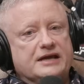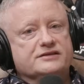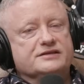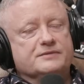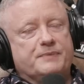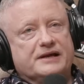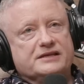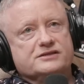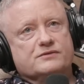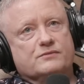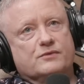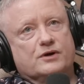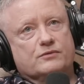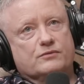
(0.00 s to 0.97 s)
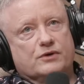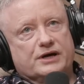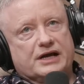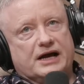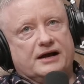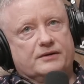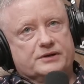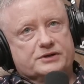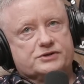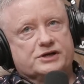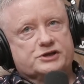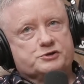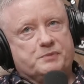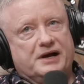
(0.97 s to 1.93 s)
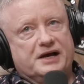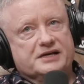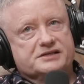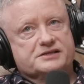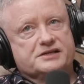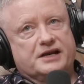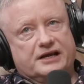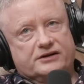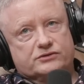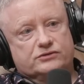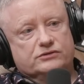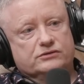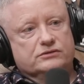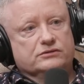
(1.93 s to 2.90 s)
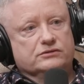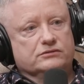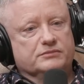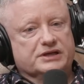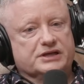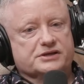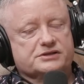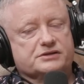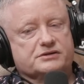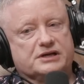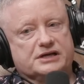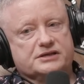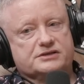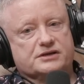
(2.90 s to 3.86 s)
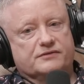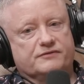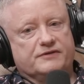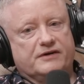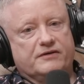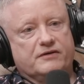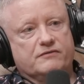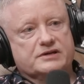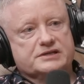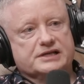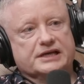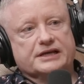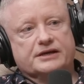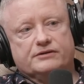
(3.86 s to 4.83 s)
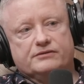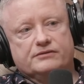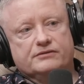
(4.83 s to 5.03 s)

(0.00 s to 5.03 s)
depends on how it transpires as an adult, because kids are very resilient,